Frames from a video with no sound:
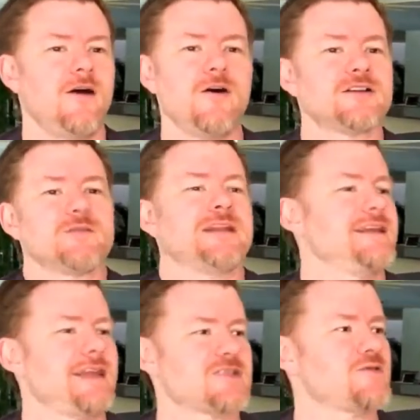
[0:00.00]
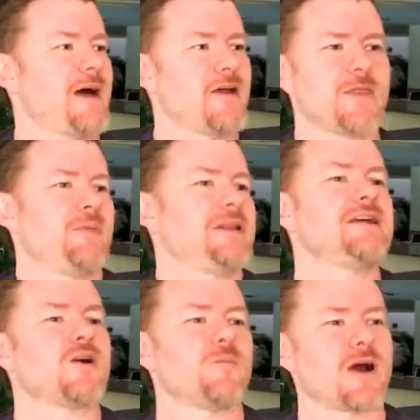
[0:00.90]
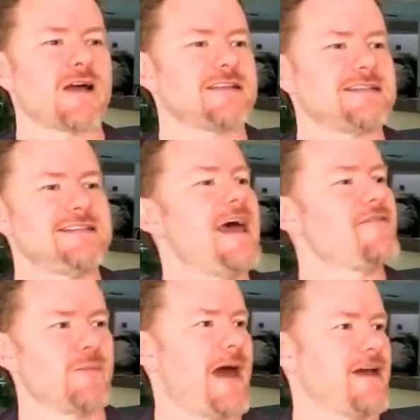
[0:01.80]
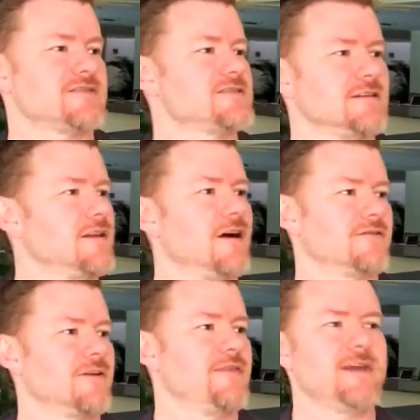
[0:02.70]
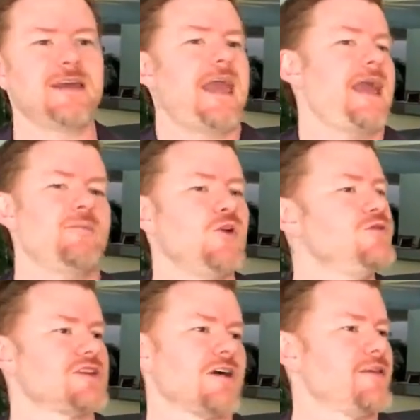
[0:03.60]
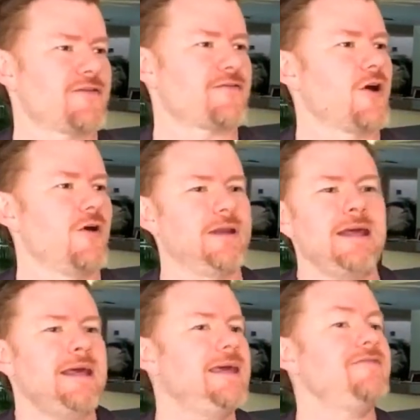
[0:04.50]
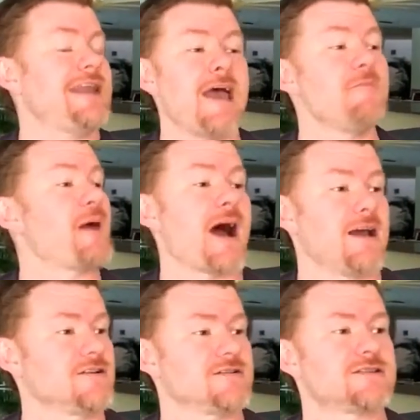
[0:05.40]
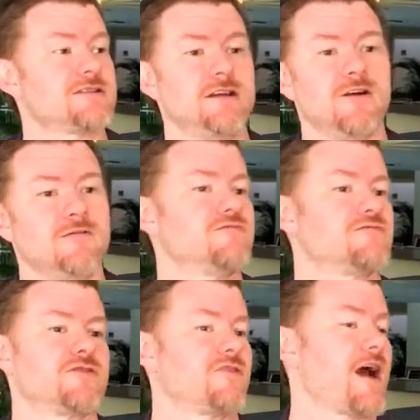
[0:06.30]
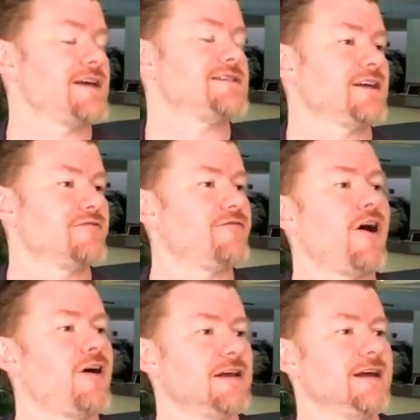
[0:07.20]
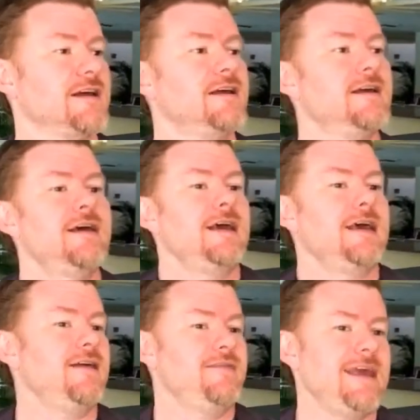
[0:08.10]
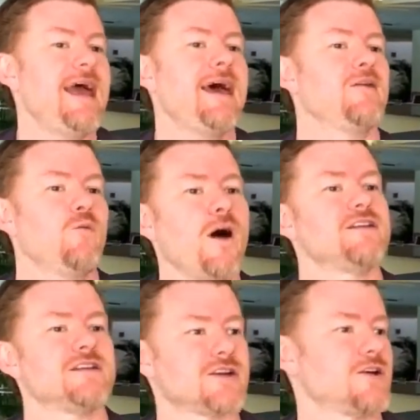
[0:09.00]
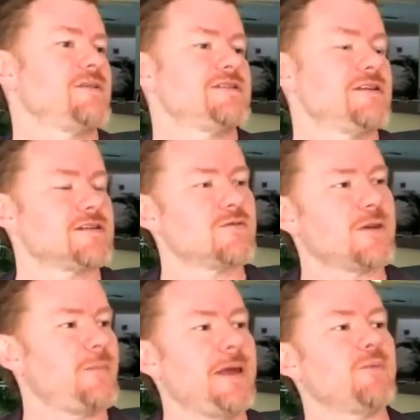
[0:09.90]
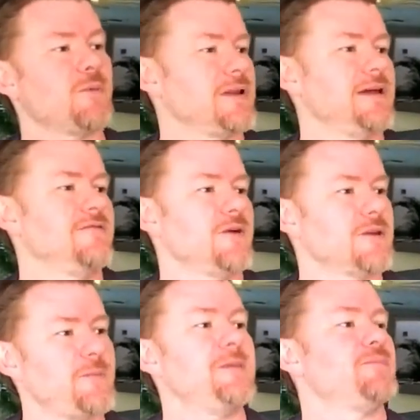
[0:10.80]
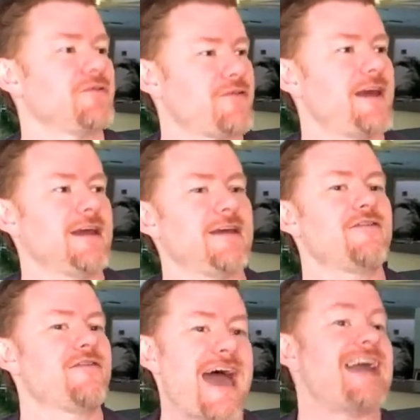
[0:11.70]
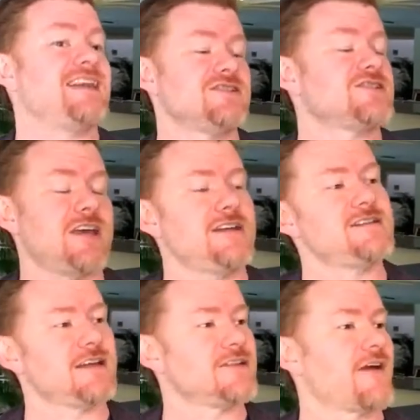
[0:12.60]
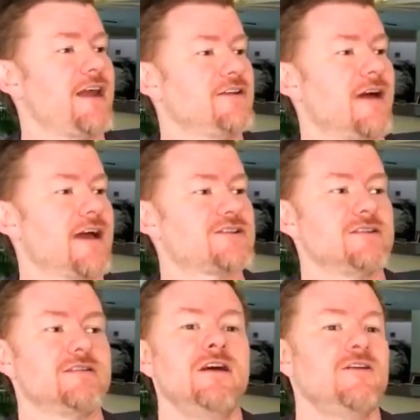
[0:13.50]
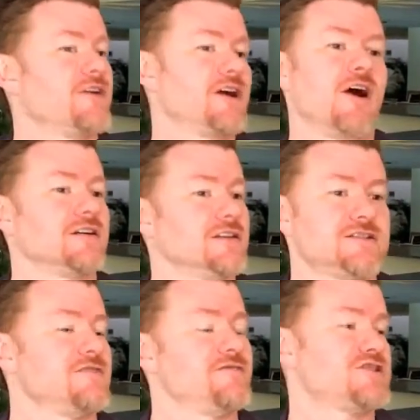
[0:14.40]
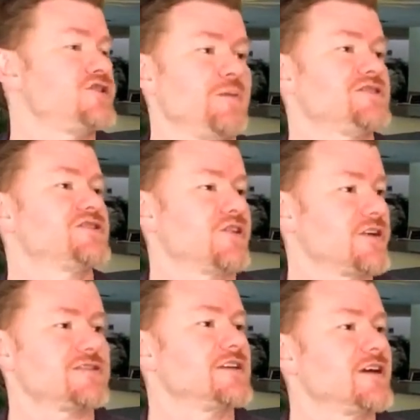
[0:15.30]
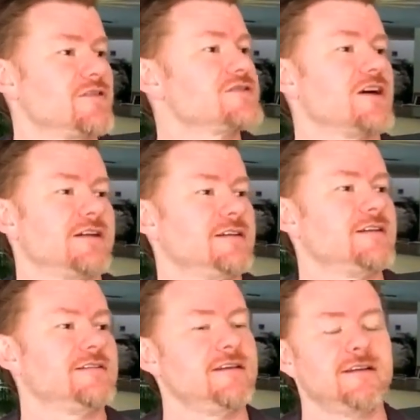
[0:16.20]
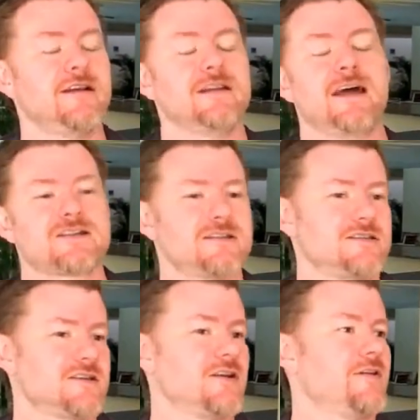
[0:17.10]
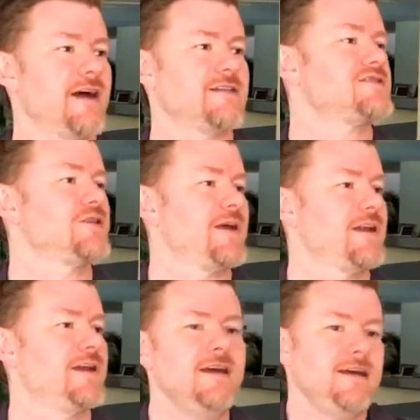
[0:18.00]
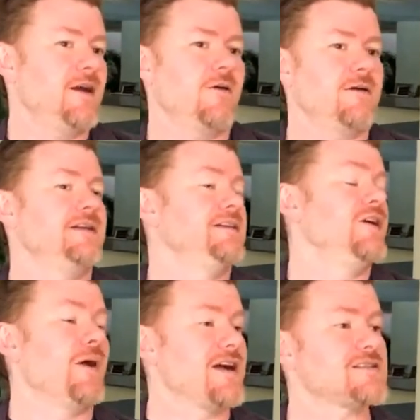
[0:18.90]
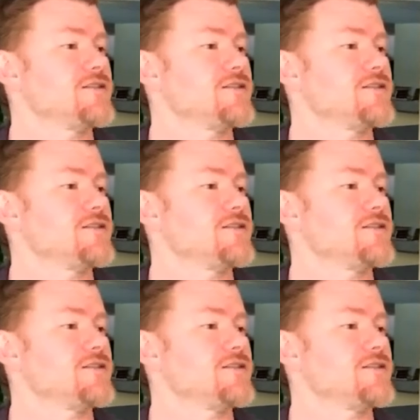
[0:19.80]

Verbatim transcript: Ultimately, that's what matters. The political process never matters in the long run. The game, who's on the throne, even empires, you know, rising and falling, in the end, what determines it is what the people believe and what the people think. That is changing in the right direction, regardless of the stupid circus that goes on in the in elections and all that stupidity. You know, in the U.S.